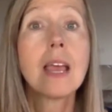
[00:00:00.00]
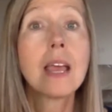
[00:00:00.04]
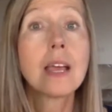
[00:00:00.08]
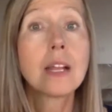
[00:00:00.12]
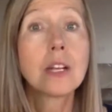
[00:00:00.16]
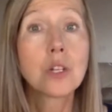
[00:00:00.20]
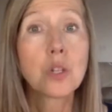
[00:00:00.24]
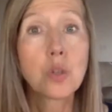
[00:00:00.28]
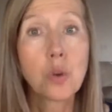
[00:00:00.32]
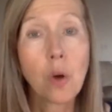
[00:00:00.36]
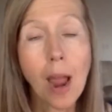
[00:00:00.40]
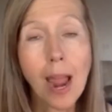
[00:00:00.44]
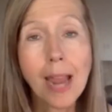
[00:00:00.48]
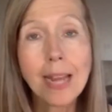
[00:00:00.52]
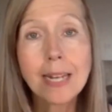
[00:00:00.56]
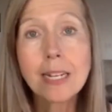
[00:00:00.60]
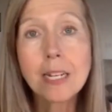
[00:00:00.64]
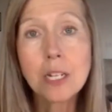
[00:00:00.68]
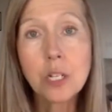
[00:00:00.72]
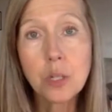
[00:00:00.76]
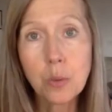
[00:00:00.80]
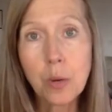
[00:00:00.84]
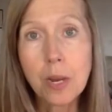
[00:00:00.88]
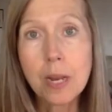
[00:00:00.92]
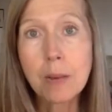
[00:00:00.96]
trying to
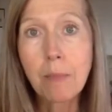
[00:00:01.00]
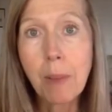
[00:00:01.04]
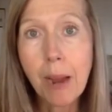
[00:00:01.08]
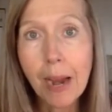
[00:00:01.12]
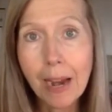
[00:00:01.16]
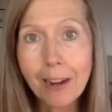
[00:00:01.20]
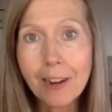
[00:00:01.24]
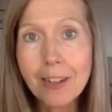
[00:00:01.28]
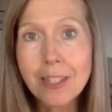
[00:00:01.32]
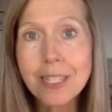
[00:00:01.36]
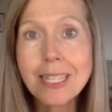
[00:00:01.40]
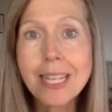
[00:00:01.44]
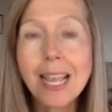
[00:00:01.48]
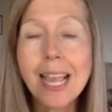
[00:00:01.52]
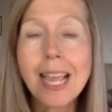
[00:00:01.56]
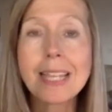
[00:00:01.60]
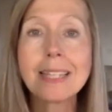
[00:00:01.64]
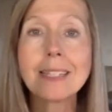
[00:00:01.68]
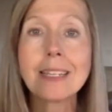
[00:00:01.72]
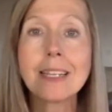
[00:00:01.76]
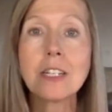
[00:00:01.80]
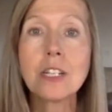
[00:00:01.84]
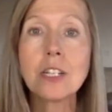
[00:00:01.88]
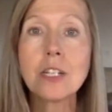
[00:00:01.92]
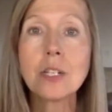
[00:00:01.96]
treat
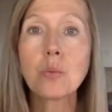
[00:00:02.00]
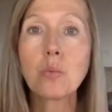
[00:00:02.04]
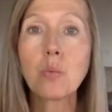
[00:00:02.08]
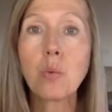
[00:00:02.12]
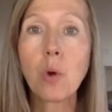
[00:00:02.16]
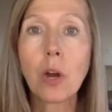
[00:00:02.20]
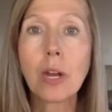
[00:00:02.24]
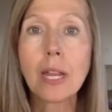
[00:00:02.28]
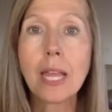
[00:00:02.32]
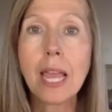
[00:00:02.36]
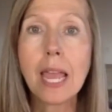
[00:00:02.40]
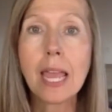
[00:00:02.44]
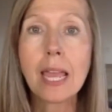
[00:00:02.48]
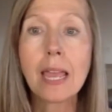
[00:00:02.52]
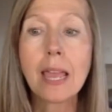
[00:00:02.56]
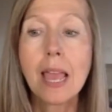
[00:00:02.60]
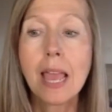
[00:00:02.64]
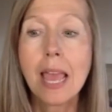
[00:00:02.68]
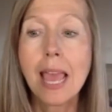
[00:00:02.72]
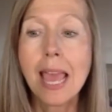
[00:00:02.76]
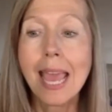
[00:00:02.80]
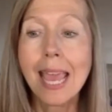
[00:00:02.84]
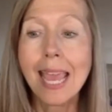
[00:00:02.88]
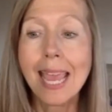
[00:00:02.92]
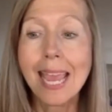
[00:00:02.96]
parasites and just working
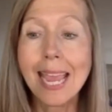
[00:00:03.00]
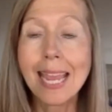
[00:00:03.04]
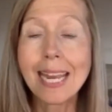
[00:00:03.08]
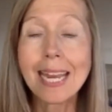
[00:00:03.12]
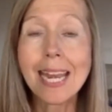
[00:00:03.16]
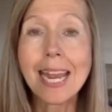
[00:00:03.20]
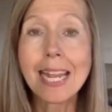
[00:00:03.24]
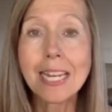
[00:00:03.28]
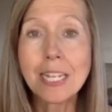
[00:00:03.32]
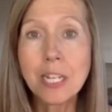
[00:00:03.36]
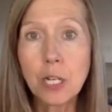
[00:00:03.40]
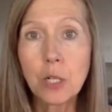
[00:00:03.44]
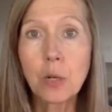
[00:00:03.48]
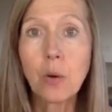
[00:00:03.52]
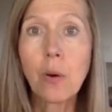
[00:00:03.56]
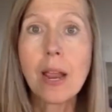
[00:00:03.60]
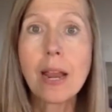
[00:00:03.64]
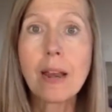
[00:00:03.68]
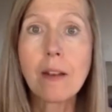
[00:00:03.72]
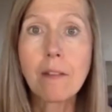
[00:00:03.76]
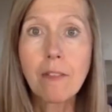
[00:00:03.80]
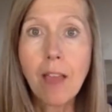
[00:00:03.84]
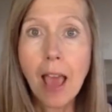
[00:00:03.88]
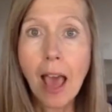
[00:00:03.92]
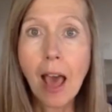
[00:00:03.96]
in
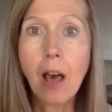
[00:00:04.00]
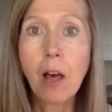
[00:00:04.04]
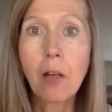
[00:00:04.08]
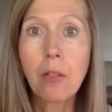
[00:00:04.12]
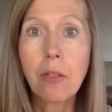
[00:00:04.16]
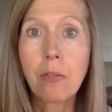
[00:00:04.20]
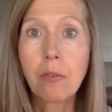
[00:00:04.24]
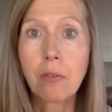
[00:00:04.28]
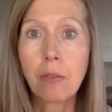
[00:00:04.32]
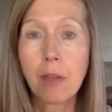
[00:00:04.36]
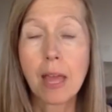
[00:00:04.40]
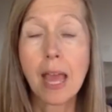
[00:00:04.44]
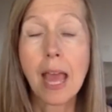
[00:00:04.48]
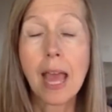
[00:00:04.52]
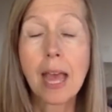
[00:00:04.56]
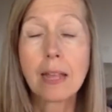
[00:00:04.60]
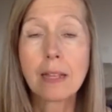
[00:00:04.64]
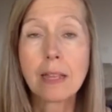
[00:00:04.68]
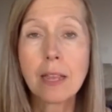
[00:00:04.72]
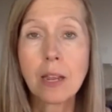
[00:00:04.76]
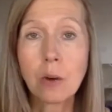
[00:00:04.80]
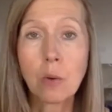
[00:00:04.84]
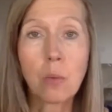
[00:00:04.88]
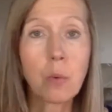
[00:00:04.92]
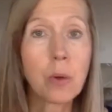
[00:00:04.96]
integrative health,
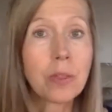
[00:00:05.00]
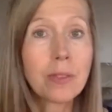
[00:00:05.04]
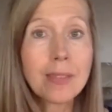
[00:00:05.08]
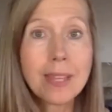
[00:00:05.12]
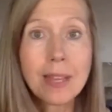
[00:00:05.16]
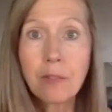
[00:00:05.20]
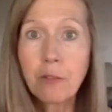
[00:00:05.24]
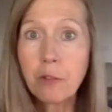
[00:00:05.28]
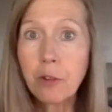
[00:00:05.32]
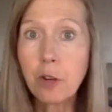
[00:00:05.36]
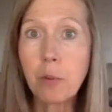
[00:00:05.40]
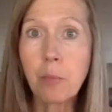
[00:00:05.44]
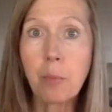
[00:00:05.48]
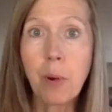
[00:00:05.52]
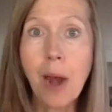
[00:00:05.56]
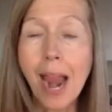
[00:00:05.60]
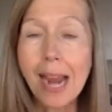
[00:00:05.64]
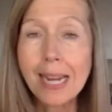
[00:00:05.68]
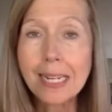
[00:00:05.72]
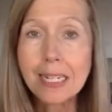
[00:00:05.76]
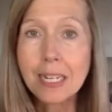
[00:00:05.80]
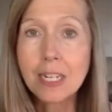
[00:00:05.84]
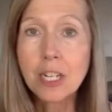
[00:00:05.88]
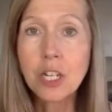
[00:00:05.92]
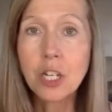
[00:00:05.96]
with different
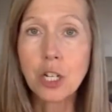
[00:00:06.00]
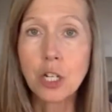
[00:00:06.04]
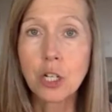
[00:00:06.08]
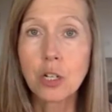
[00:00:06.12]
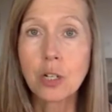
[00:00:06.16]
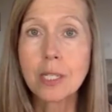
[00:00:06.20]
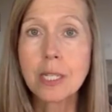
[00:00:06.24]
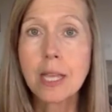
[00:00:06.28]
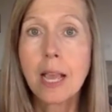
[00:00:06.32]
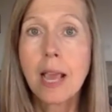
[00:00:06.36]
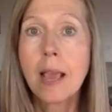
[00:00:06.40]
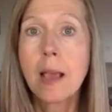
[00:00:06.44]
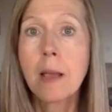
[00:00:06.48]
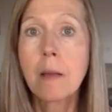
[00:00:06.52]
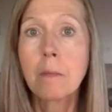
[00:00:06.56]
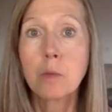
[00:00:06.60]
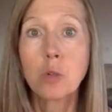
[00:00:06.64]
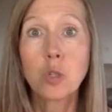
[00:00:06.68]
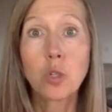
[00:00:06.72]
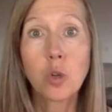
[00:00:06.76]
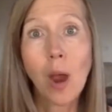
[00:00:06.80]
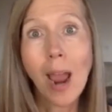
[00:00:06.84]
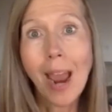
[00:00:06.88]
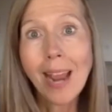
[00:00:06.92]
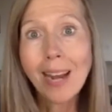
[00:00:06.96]
practitioners,
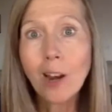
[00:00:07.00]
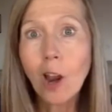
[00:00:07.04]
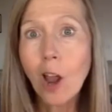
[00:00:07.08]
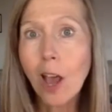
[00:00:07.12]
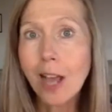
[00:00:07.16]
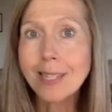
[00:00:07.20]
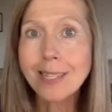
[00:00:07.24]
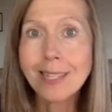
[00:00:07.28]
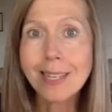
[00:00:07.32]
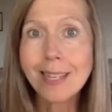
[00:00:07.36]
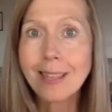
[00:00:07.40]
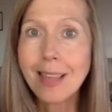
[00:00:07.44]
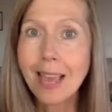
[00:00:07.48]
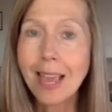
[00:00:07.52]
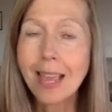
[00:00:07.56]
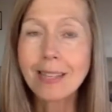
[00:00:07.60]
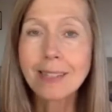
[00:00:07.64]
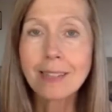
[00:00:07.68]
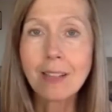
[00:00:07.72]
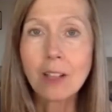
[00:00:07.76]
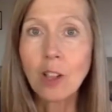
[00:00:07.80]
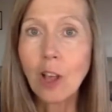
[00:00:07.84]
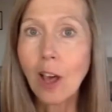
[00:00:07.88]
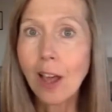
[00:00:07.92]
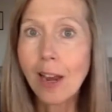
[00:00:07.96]
tried lots of things.
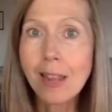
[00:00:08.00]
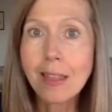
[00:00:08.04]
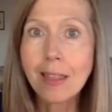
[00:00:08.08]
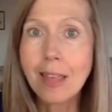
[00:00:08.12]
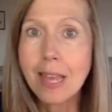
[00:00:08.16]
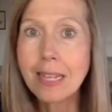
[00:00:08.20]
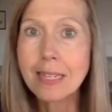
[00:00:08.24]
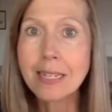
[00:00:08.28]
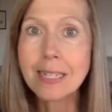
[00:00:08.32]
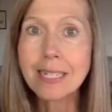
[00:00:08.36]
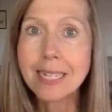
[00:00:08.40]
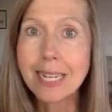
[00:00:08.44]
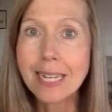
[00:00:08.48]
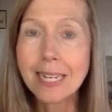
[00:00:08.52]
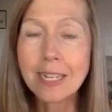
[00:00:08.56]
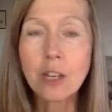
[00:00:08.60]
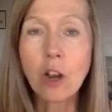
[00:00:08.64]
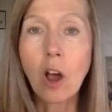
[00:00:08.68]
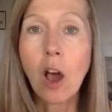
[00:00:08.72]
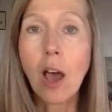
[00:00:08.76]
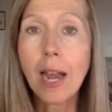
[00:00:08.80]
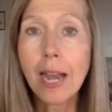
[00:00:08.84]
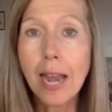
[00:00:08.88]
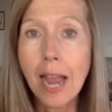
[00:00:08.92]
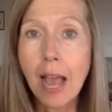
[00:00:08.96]
A lot of things did
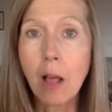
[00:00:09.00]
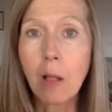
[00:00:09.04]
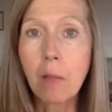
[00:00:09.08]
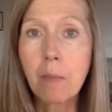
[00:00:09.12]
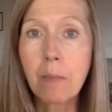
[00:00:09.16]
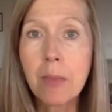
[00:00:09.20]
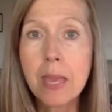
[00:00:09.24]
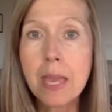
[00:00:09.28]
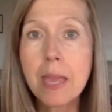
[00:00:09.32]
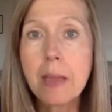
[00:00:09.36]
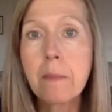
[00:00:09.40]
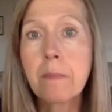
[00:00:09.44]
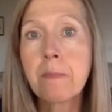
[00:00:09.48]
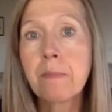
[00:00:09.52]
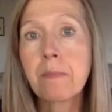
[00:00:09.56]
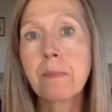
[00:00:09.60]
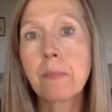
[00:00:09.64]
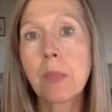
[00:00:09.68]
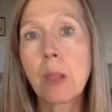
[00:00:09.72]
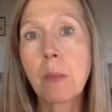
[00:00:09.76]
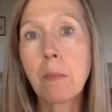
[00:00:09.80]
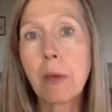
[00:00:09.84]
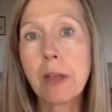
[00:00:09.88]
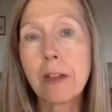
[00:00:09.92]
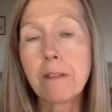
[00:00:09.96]
not help me.
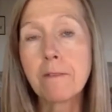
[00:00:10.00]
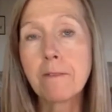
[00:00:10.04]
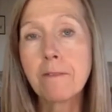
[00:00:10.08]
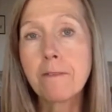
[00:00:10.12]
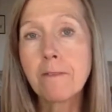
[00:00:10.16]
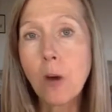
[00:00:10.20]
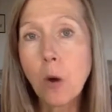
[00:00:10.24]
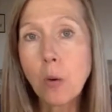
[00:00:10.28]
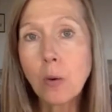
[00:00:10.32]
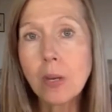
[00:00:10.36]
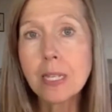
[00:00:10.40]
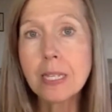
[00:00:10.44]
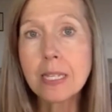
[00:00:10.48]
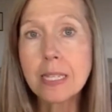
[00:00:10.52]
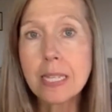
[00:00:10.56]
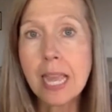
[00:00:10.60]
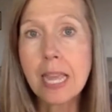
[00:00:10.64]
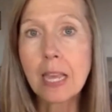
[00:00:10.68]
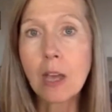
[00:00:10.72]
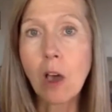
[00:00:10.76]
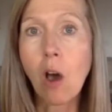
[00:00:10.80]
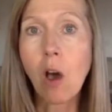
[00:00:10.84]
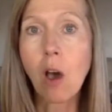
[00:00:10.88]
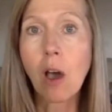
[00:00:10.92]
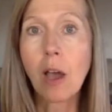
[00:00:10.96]
but
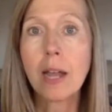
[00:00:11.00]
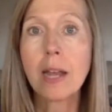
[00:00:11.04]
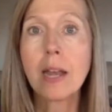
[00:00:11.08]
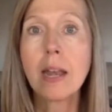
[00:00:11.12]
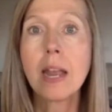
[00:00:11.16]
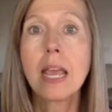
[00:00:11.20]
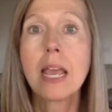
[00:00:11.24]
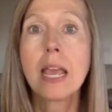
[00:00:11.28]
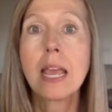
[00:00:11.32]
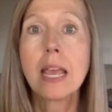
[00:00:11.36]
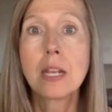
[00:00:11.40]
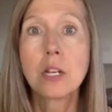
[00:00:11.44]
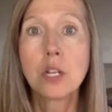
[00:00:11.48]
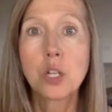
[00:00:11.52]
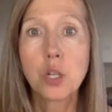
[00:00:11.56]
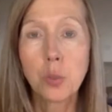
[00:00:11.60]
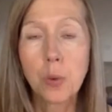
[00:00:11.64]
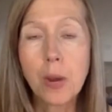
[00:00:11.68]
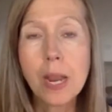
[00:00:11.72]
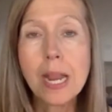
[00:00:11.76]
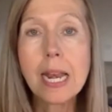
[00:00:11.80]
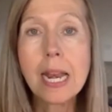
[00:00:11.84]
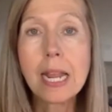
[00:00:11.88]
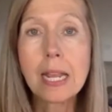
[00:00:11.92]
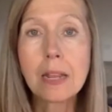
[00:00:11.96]
focusing on
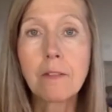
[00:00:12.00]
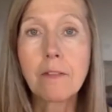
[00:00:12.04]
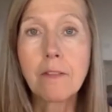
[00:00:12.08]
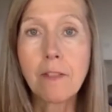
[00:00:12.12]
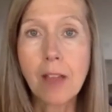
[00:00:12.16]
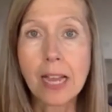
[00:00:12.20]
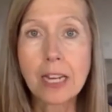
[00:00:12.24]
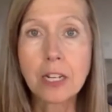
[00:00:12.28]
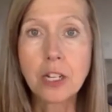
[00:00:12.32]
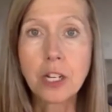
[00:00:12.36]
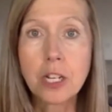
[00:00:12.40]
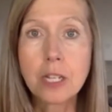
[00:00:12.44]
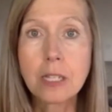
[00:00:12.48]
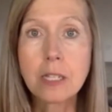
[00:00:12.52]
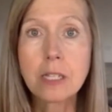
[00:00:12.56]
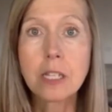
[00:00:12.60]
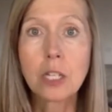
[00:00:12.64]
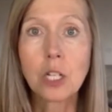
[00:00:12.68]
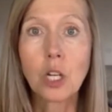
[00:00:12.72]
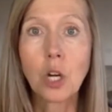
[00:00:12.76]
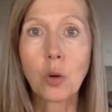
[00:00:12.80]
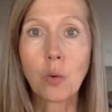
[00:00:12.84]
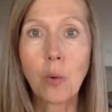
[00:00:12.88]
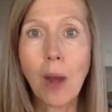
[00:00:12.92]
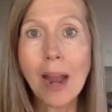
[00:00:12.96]
treating infections,
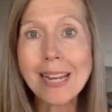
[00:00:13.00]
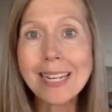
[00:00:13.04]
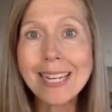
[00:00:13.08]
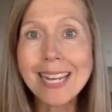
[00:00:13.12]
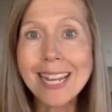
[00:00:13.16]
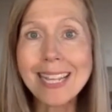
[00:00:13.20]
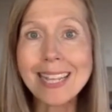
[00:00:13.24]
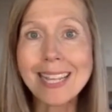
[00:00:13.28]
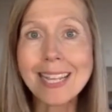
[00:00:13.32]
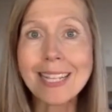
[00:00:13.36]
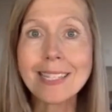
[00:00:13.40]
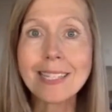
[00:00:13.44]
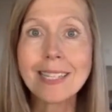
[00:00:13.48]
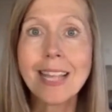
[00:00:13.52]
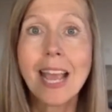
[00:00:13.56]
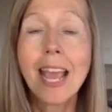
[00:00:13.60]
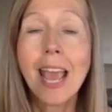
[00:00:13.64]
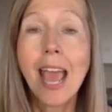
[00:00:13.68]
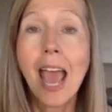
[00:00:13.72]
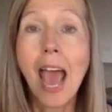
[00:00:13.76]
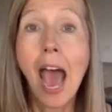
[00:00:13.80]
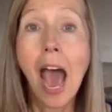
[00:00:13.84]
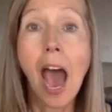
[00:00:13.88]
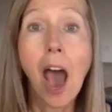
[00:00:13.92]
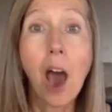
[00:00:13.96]
correcting this
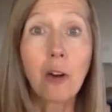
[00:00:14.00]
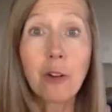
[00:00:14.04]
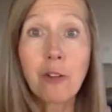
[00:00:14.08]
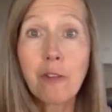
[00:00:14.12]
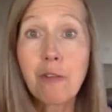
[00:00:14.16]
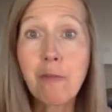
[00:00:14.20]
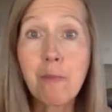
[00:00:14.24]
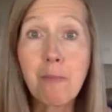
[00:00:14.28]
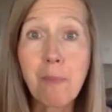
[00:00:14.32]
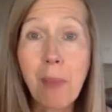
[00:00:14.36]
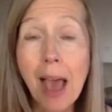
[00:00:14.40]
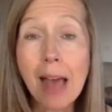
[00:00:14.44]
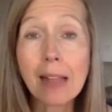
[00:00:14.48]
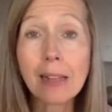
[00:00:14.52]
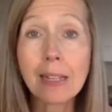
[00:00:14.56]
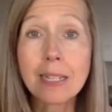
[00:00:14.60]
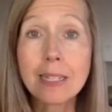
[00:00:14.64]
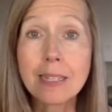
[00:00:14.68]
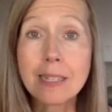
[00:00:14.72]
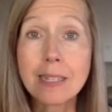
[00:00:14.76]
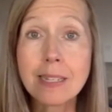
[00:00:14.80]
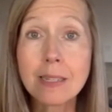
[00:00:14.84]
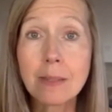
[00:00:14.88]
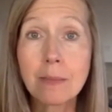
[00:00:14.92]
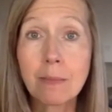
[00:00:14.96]
out of
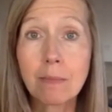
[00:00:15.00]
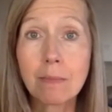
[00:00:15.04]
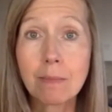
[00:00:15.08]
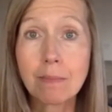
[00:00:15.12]
balance,